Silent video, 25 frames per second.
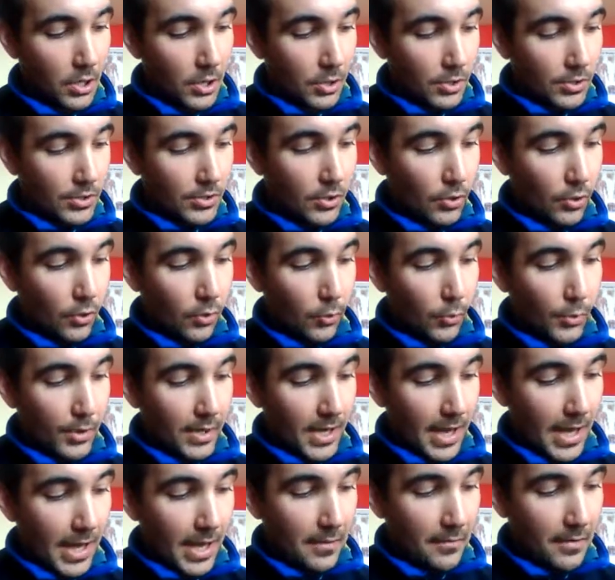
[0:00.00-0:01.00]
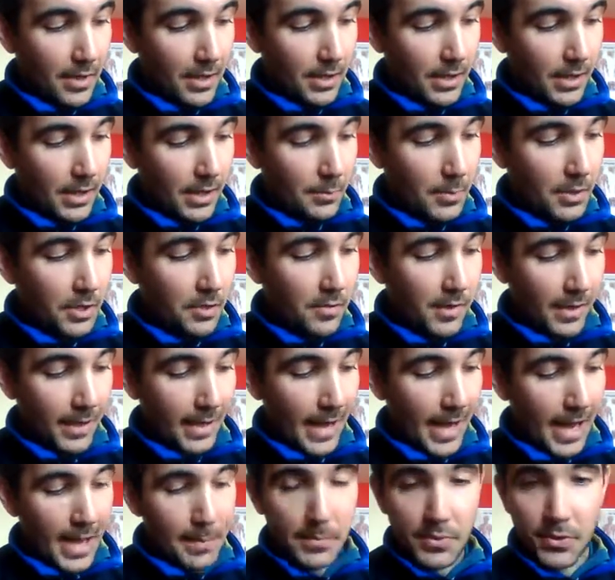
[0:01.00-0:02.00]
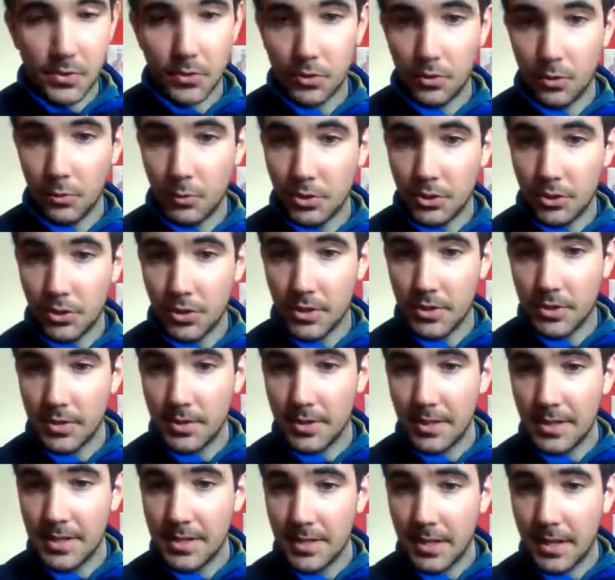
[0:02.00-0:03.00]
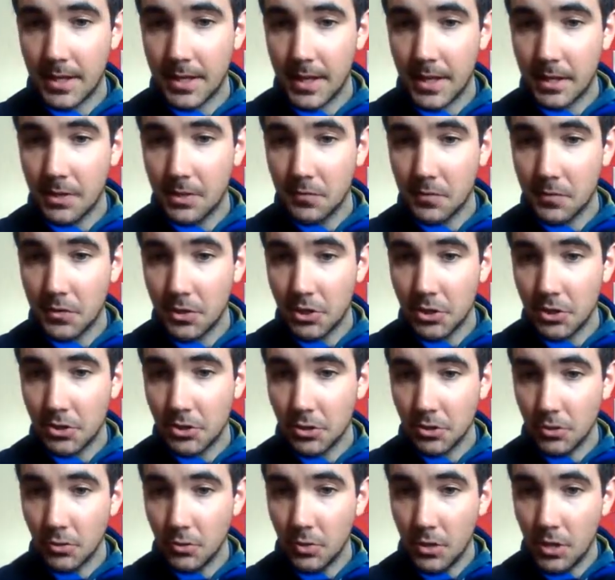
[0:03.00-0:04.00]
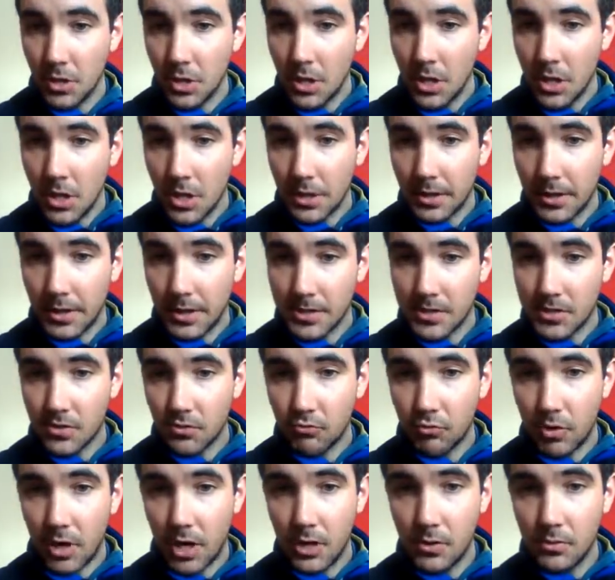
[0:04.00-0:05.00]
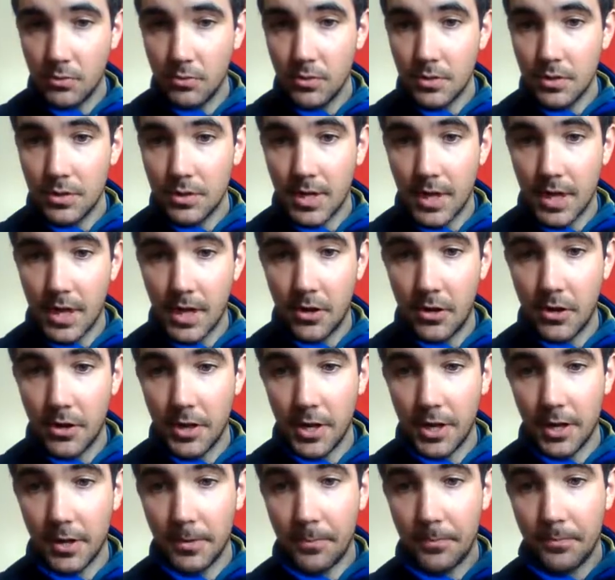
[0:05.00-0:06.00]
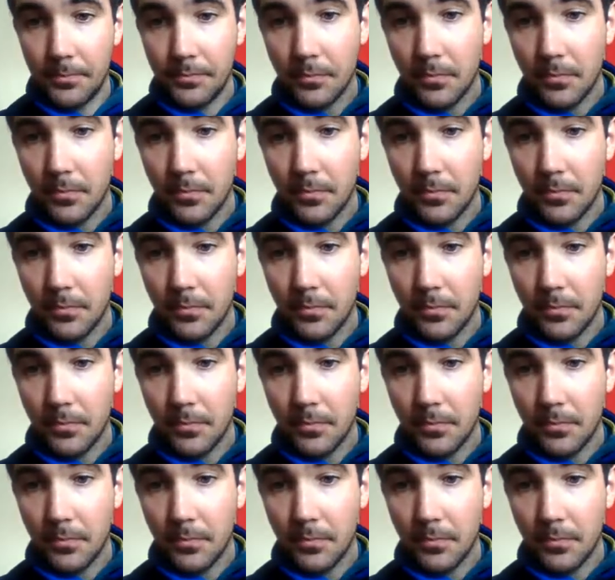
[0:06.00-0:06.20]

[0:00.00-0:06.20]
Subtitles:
So we have a little bit of a capsule, which is this connective tissue that surrounds the area.